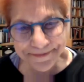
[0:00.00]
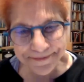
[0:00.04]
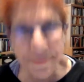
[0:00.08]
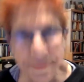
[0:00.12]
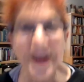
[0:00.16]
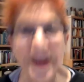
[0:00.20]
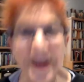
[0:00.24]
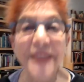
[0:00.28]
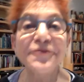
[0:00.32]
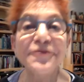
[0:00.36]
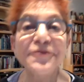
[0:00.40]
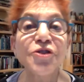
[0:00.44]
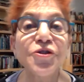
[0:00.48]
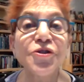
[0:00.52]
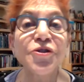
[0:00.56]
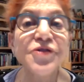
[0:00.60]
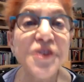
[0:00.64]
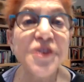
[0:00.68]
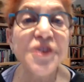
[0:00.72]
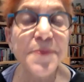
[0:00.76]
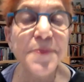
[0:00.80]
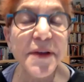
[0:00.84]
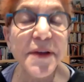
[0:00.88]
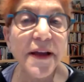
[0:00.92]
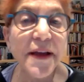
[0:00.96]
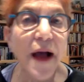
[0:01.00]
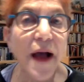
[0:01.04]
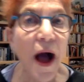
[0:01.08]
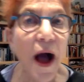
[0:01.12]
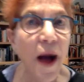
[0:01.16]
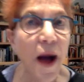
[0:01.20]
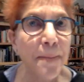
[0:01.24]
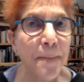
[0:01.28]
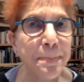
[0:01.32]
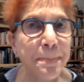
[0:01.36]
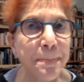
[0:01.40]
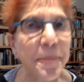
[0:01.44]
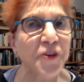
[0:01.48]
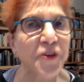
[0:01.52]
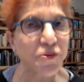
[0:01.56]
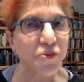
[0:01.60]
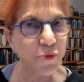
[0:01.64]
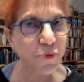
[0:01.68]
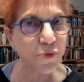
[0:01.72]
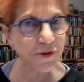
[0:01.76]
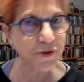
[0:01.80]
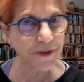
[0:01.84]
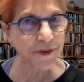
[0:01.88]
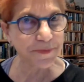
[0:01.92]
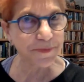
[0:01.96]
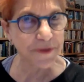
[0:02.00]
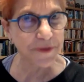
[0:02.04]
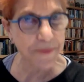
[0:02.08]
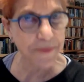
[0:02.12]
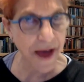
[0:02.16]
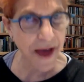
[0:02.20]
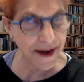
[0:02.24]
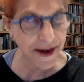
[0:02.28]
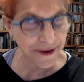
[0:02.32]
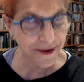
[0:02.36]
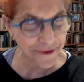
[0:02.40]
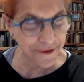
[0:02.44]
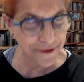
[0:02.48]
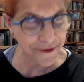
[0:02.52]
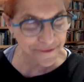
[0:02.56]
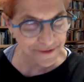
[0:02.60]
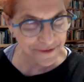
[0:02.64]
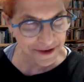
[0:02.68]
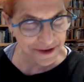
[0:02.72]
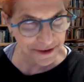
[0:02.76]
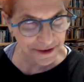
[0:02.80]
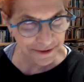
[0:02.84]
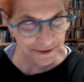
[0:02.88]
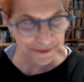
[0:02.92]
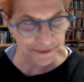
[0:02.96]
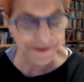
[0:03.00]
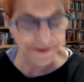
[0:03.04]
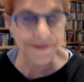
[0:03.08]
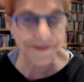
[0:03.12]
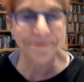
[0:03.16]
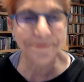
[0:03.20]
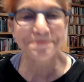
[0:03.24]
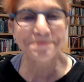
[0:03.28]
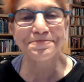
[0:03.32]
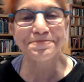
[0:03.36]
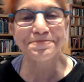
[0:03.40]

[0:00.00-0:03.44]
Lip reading: I've learned to be much more diplomatic over the years.